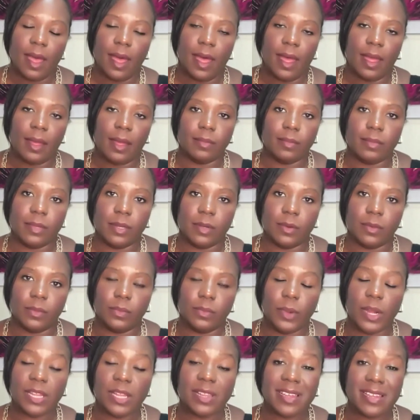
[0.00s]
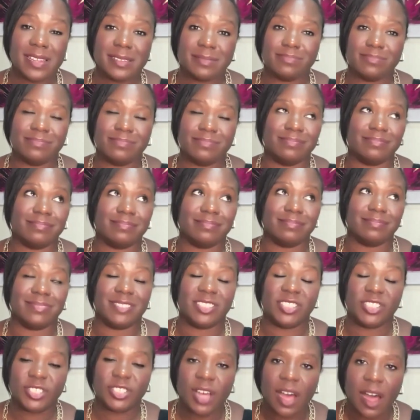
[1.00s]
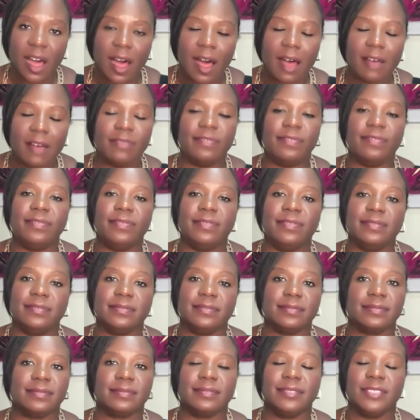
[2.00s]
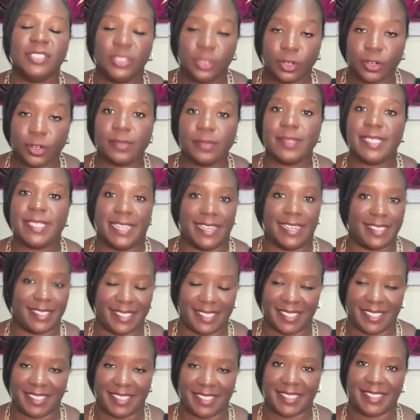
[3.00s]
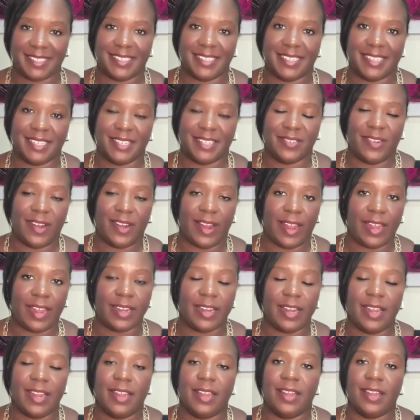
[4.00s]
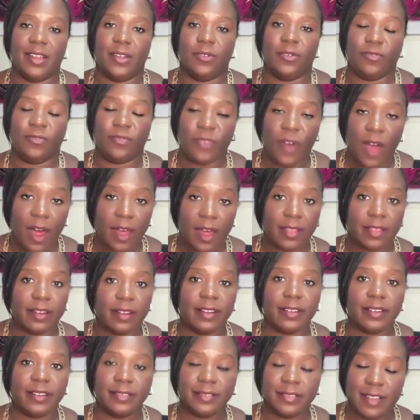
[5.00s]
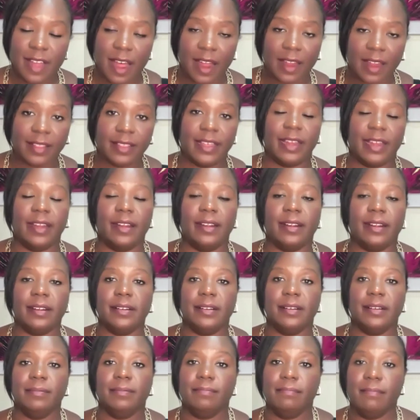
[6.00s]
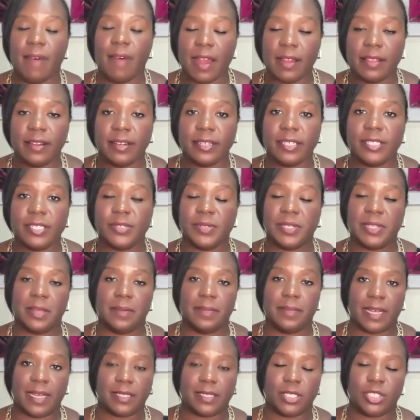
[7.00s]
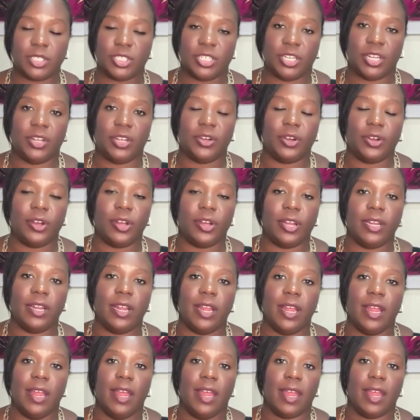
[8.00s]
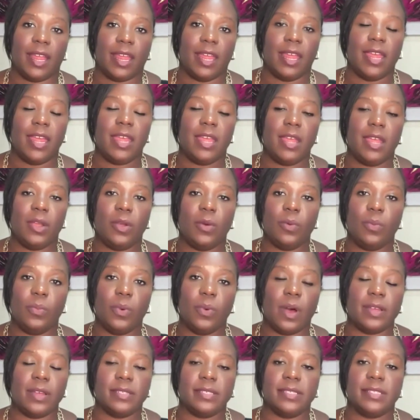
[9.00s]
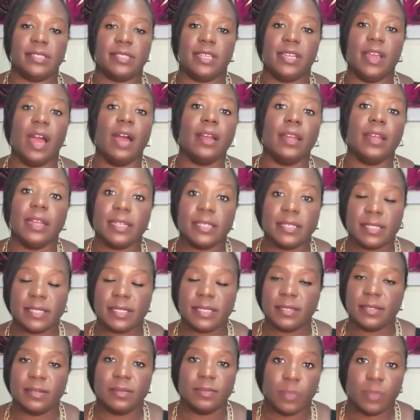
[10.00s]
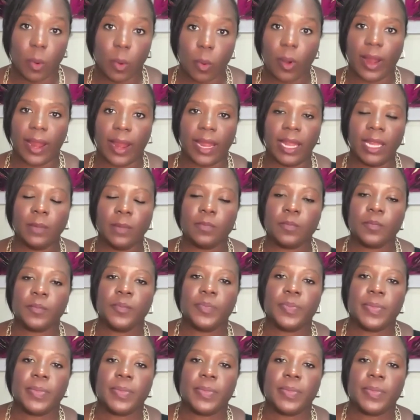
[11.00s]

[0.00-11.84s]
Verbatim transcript: um, really tough circumstances, right? Father not there, mother doing the best she could. He was the youngest boy